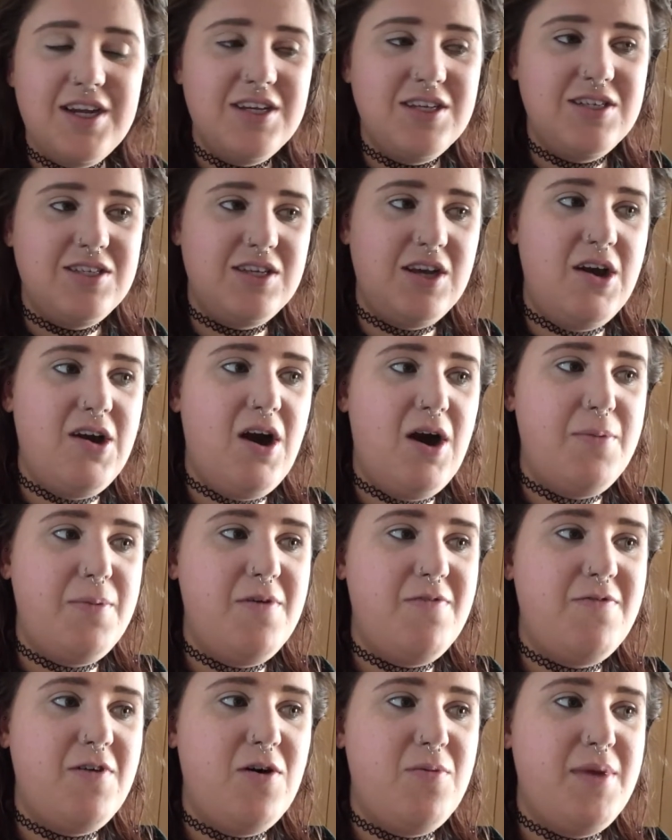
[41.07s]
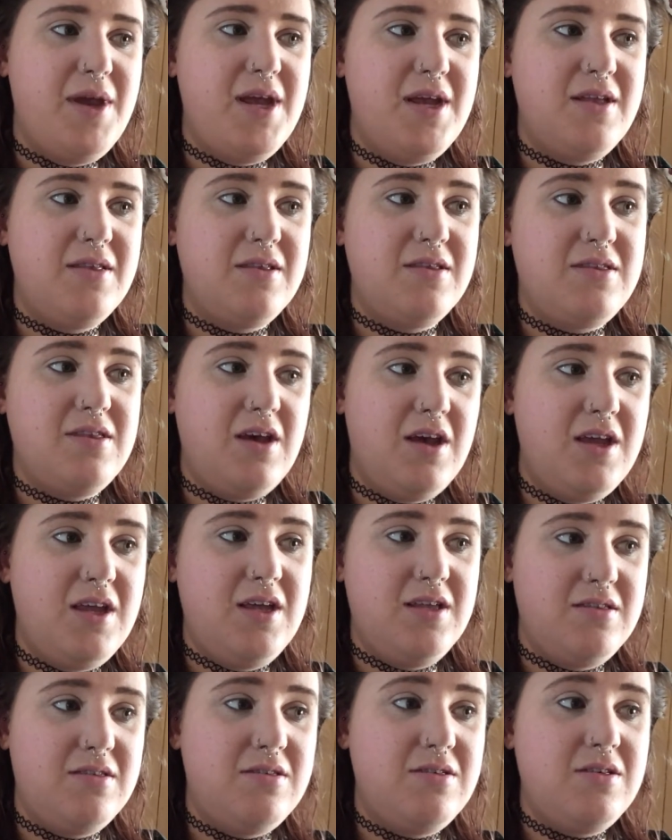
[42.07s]
So I'll be filming the
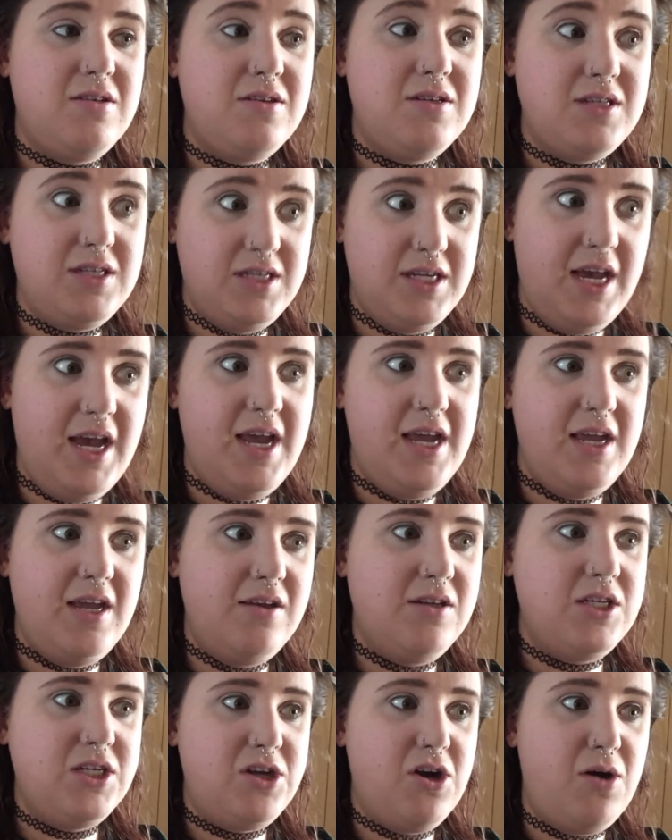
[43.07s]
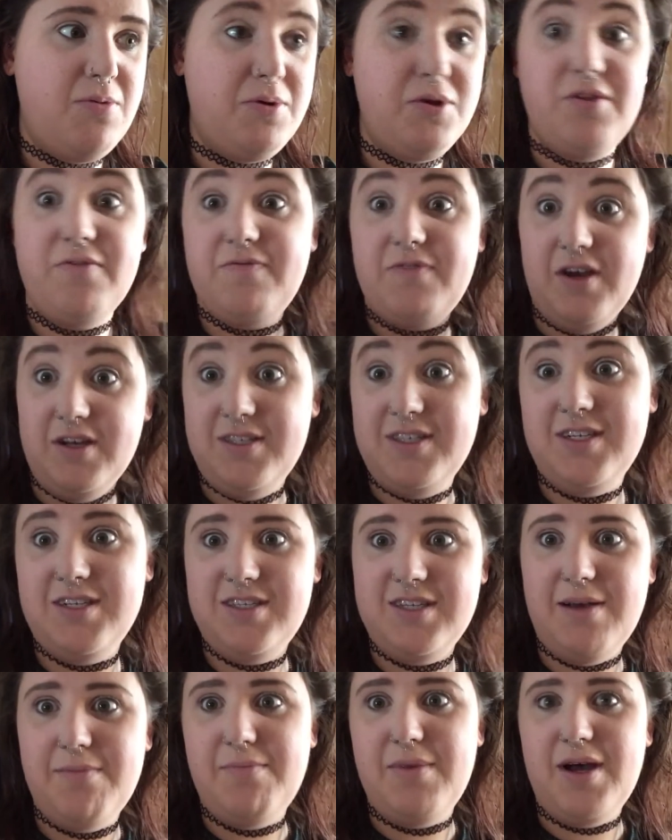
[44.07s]
30th today to go up on the 1st of
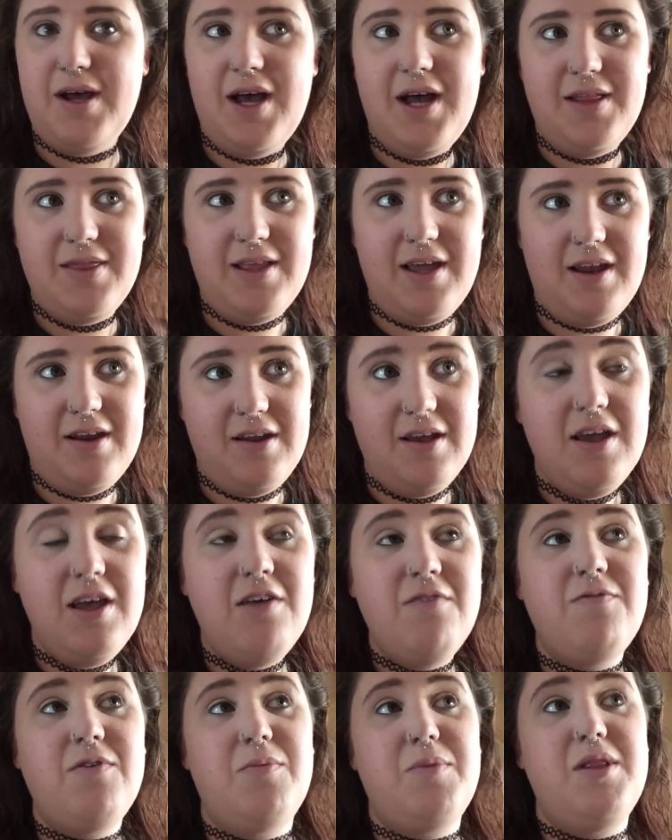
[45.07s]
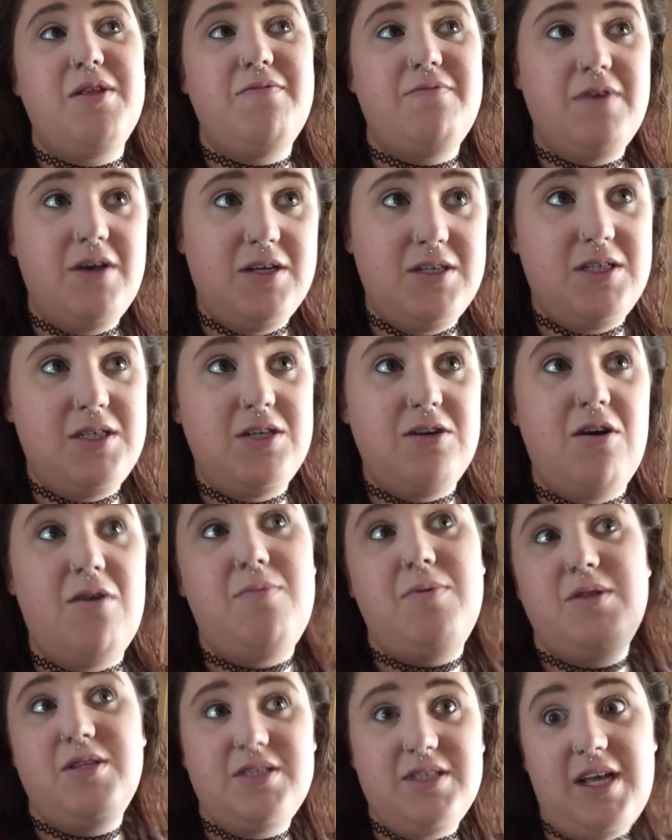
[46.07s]
December, and then filming the 1st to go
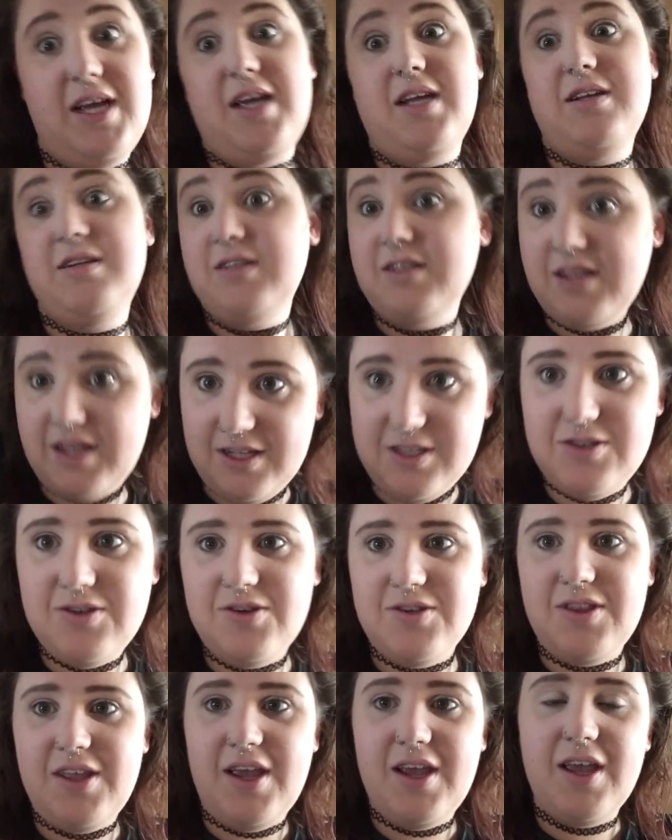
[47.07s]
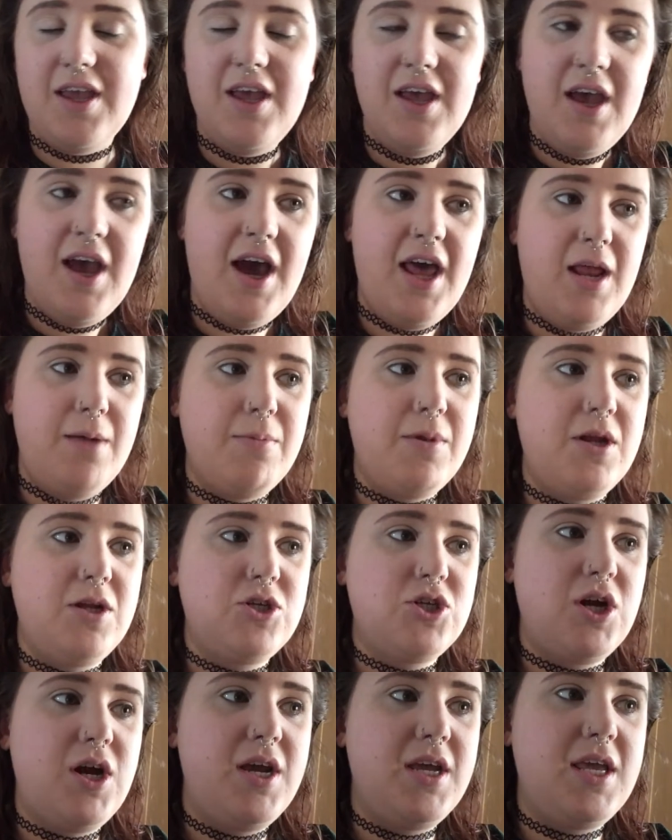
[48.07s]
up on the 2nd, that sort of thing. And I'm going
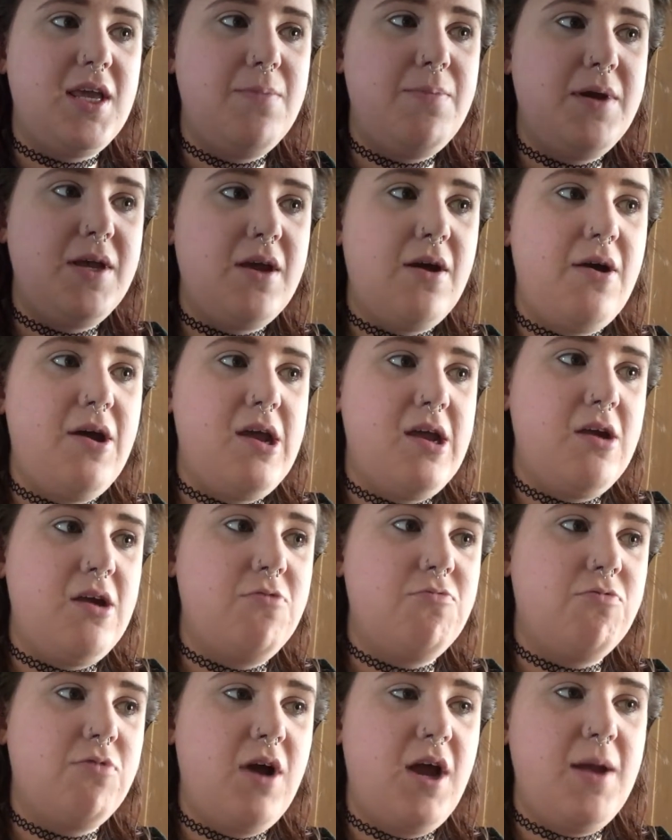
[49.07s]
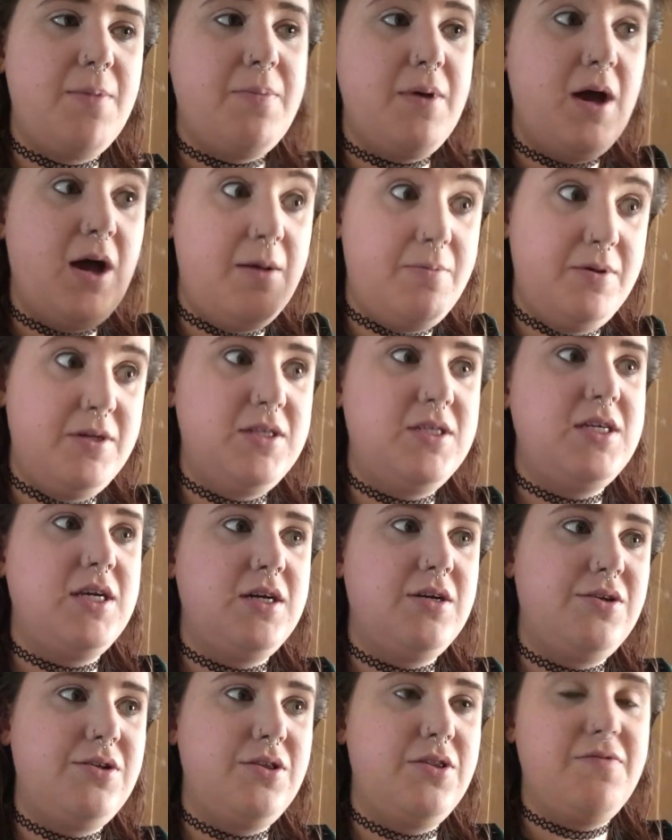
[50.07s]
to try and keep it going right up
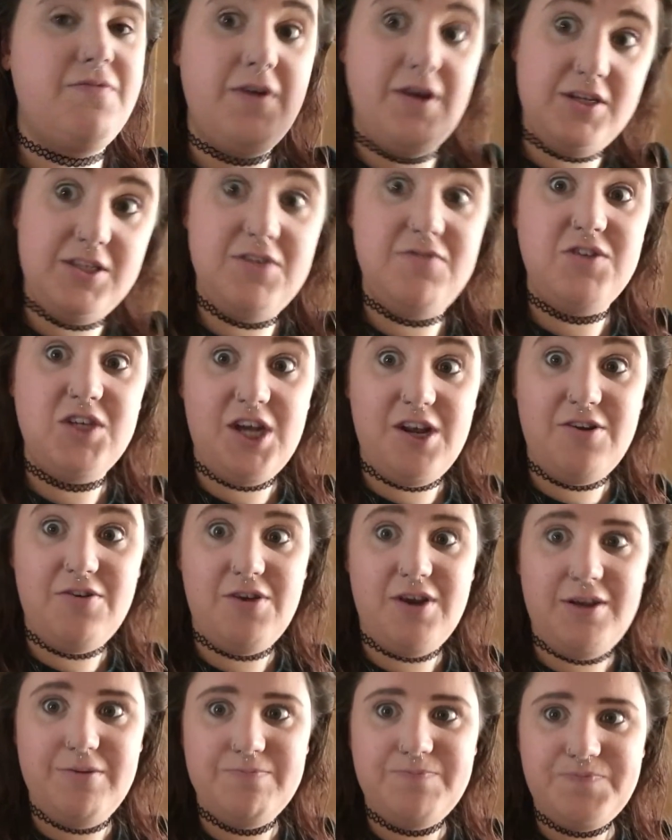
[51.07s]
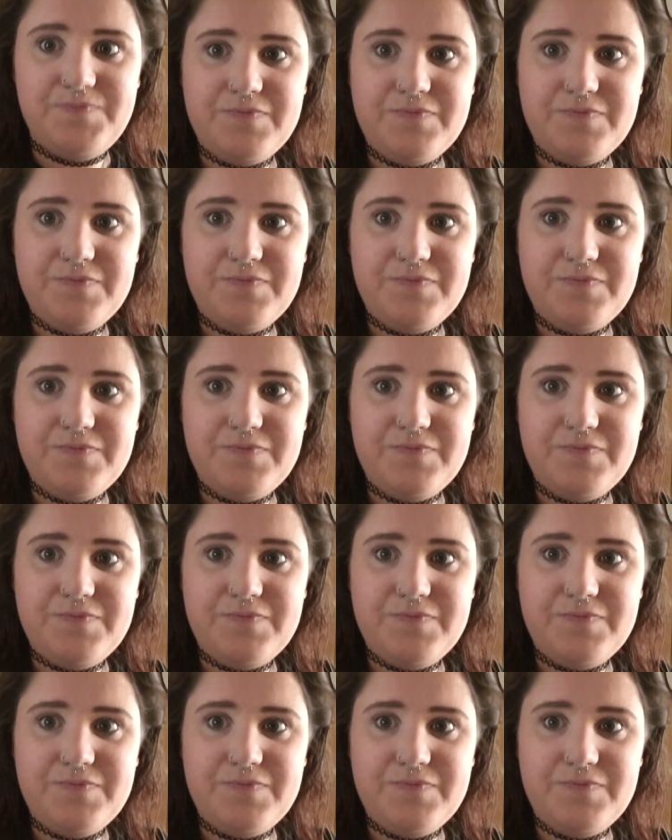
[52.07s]
until the 1st of January.